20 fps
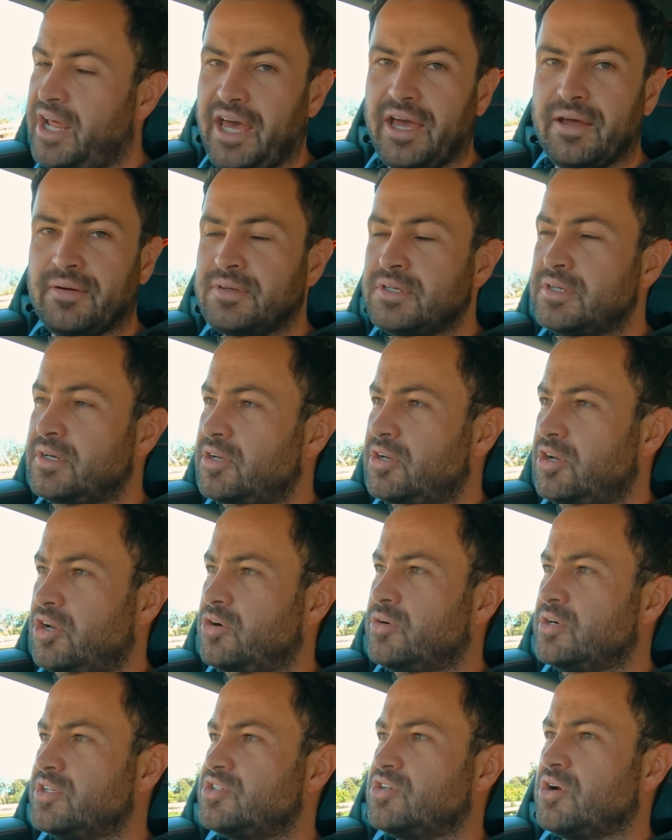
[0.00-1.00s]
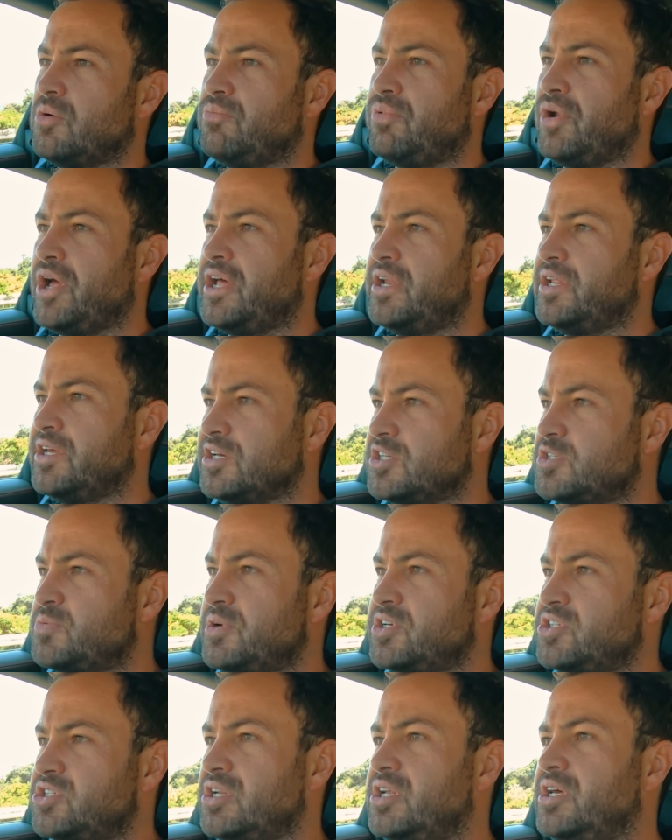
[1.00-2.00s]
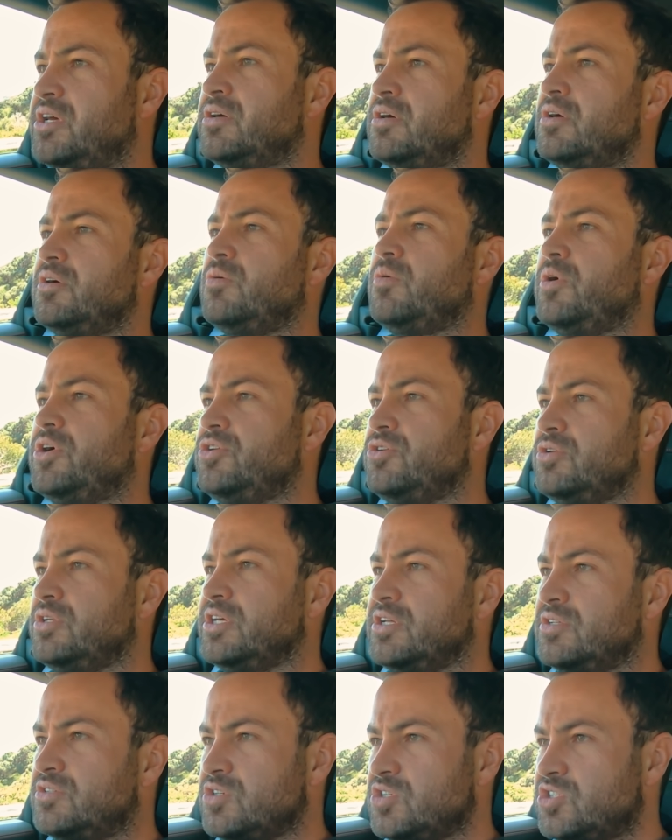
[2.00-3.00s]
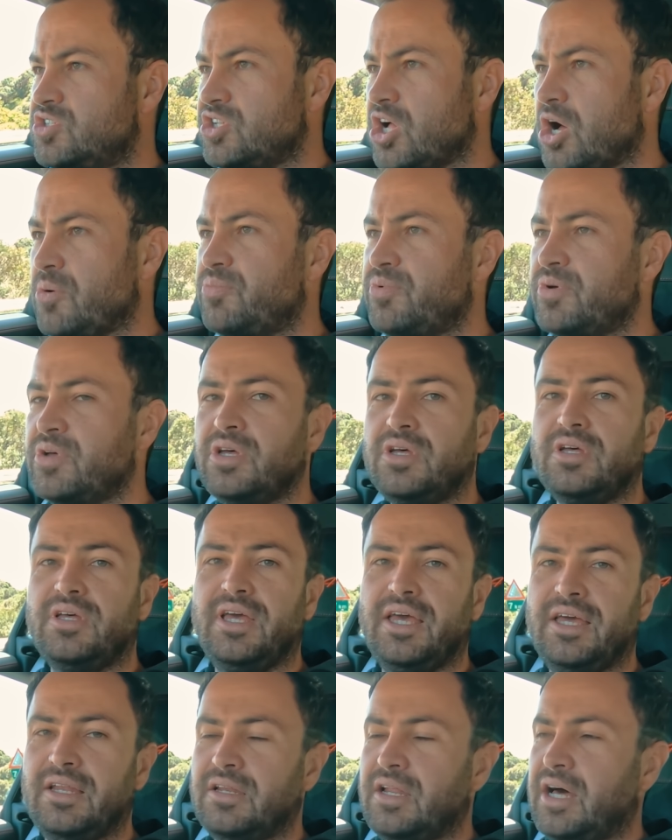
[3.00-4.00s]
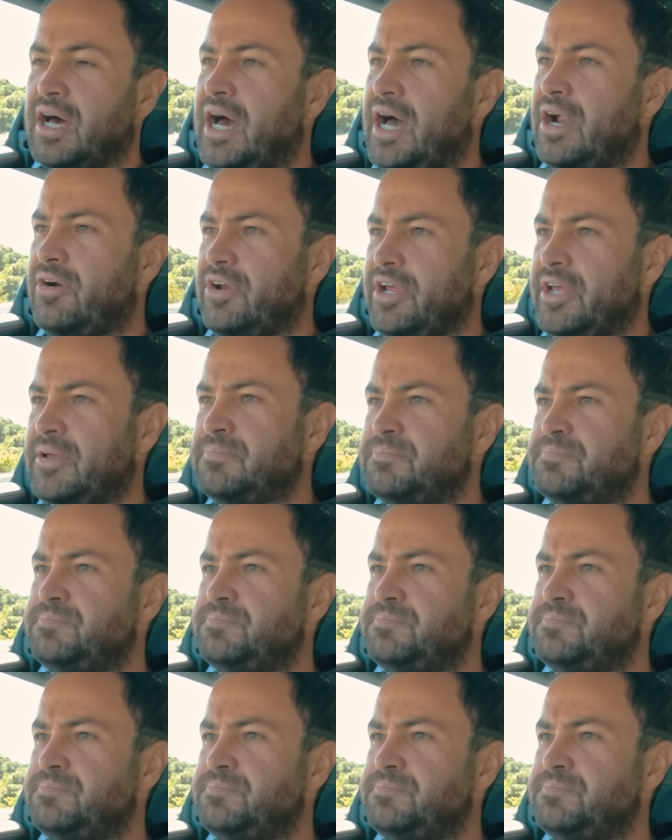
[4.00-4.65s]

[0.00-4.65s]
hey, no one's complaining, especially when you need to stop in a hurry.